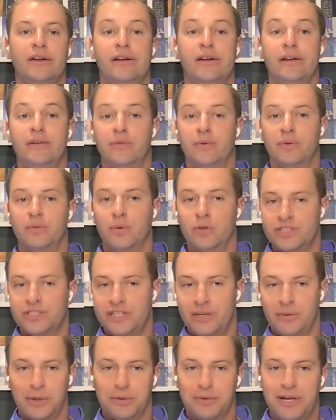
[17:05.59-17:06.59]
And we'll
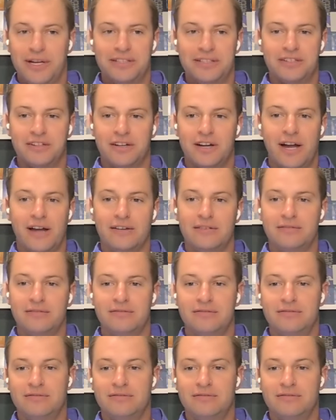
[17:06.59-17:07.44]
see where rates are at,